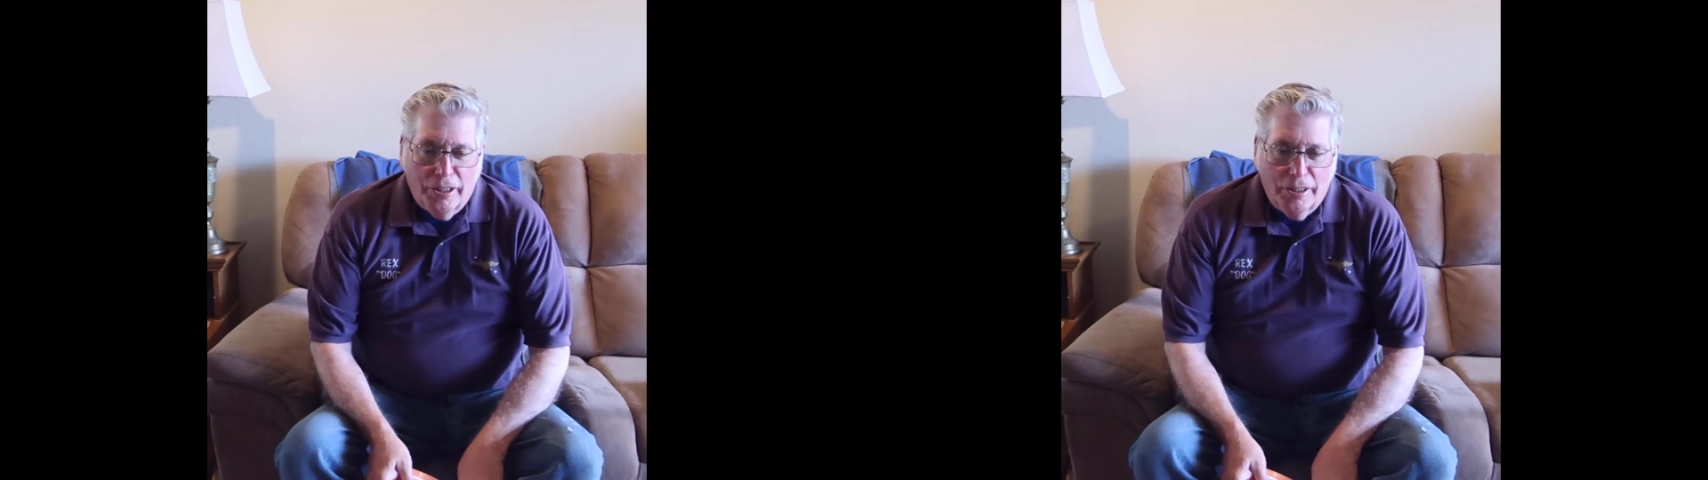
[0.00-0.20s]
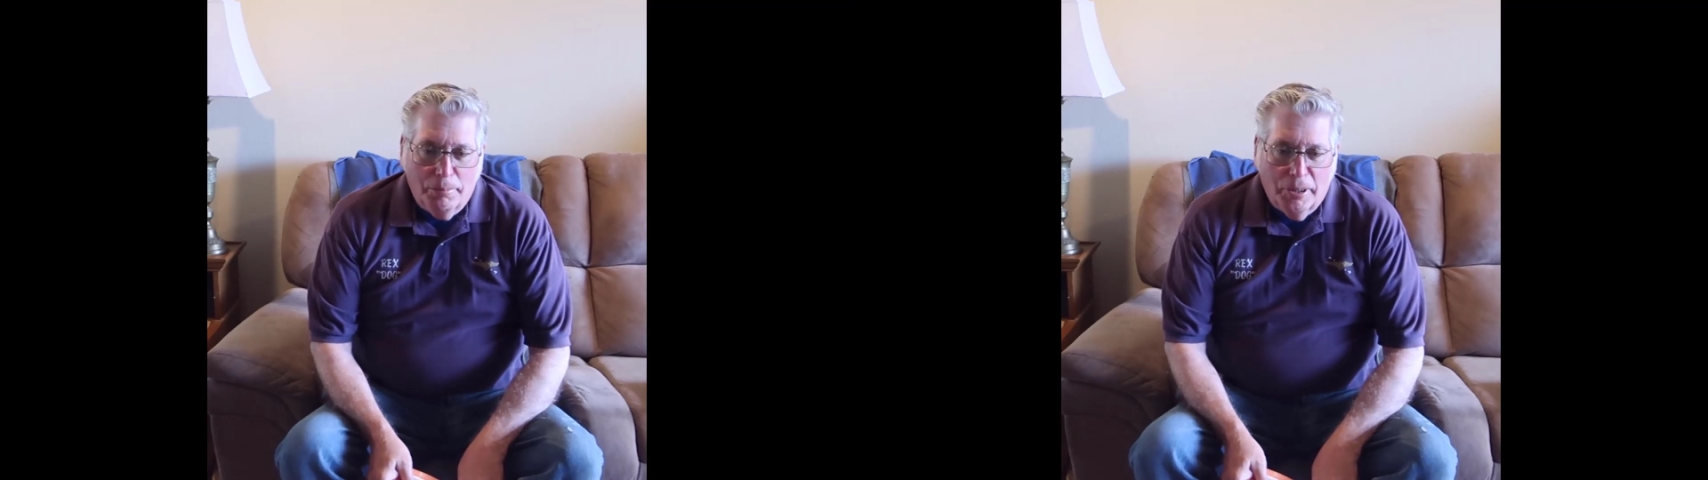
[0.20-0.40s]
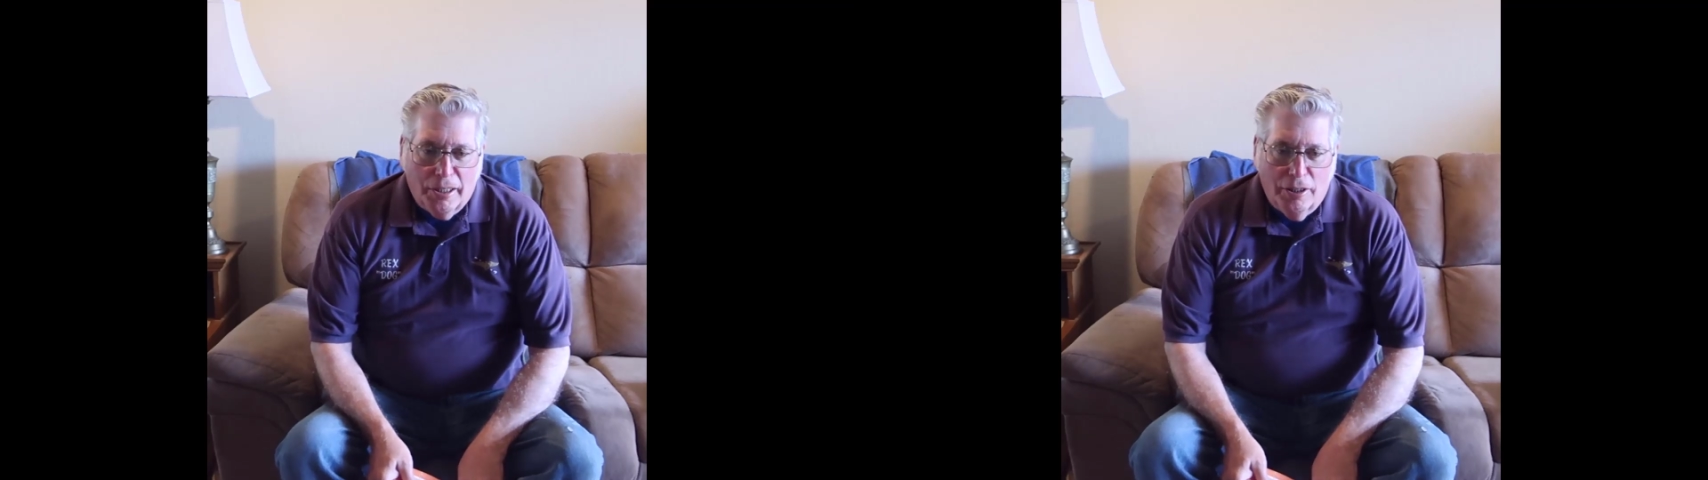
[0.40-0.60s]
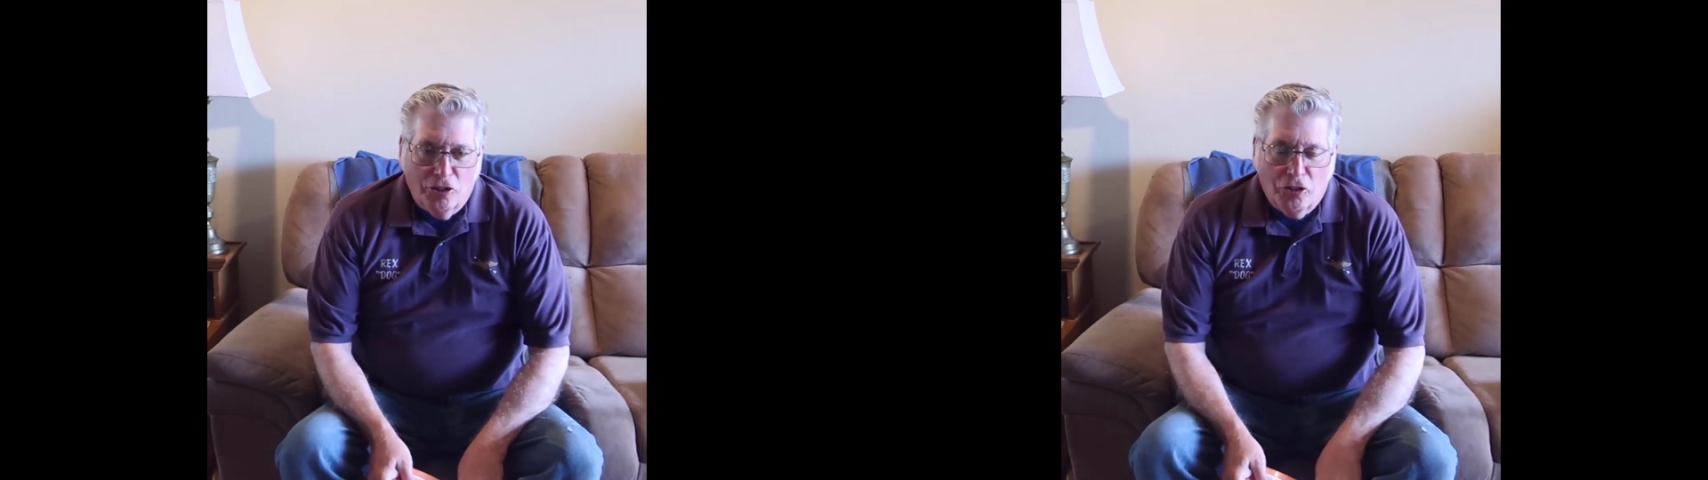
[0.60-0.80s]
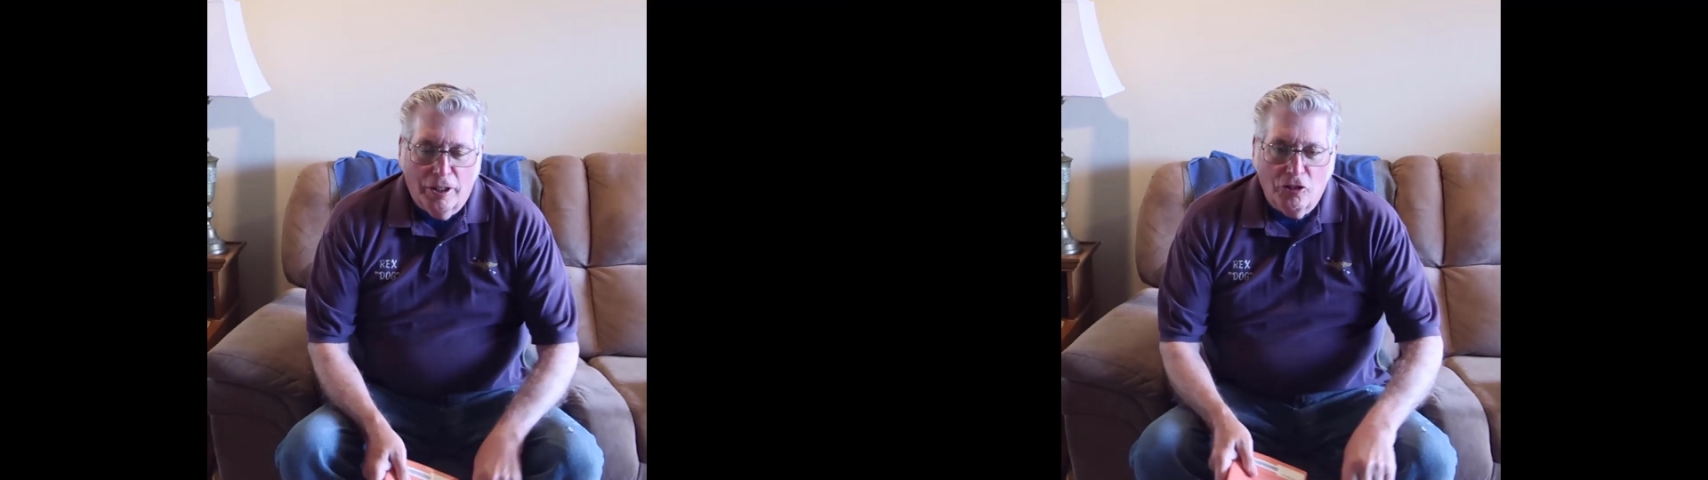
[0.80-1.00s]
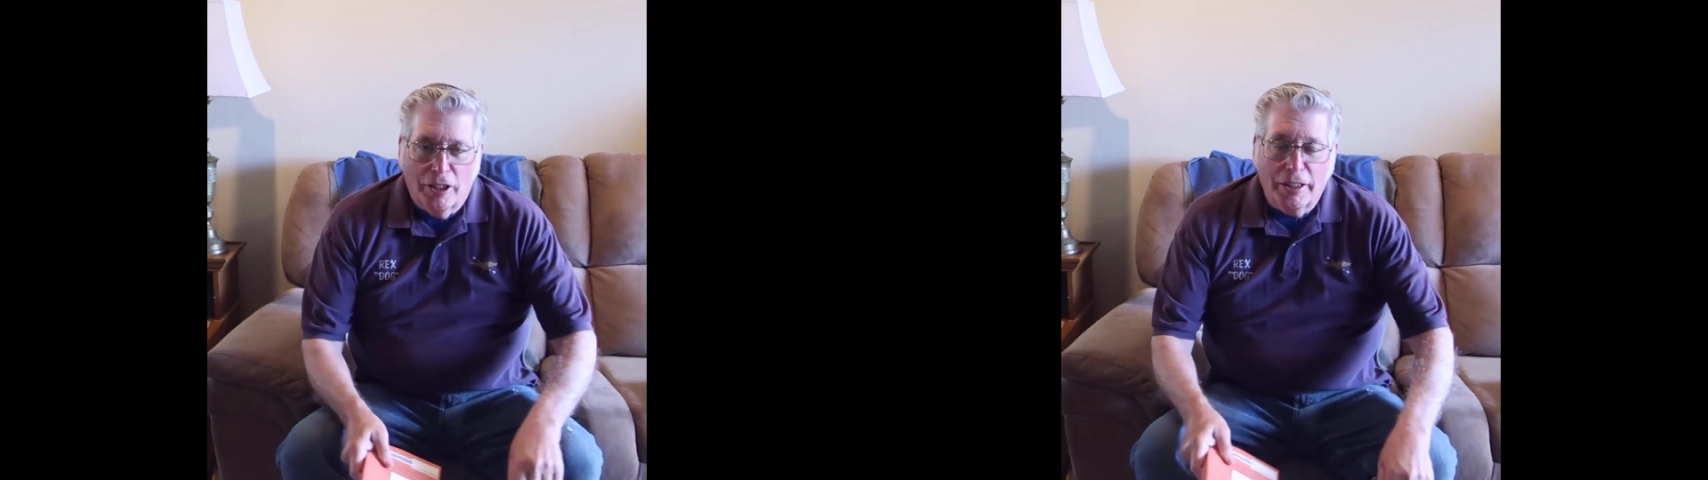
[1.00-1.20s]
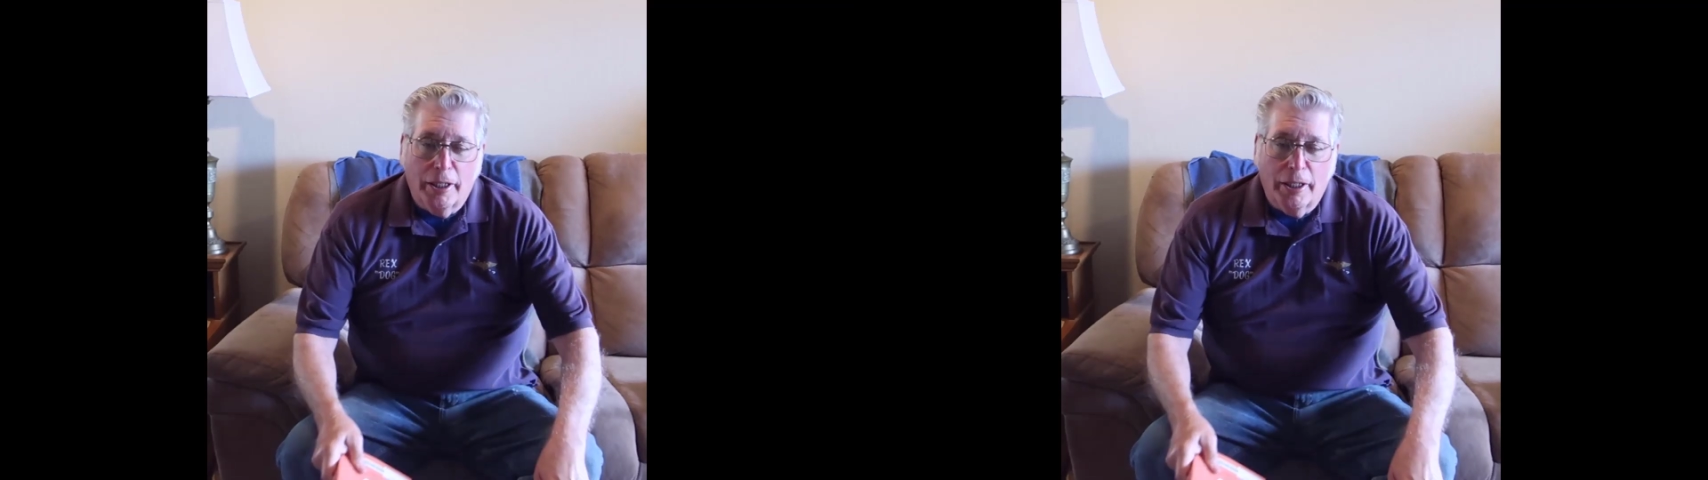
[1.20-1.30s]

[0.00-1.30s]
and because things on